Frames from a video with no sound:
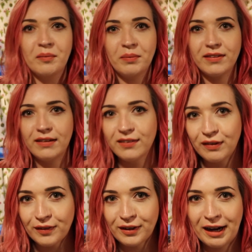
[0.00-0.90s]
business
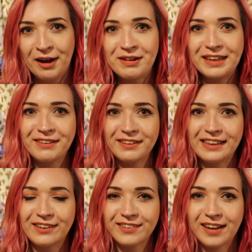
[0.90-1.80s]
for a
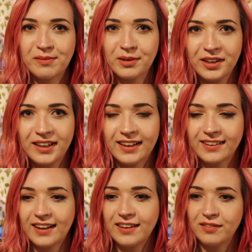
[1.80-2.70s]
really long time now
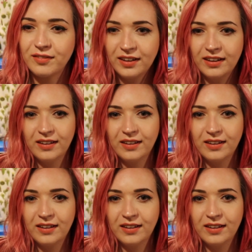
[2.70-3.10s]
and kind of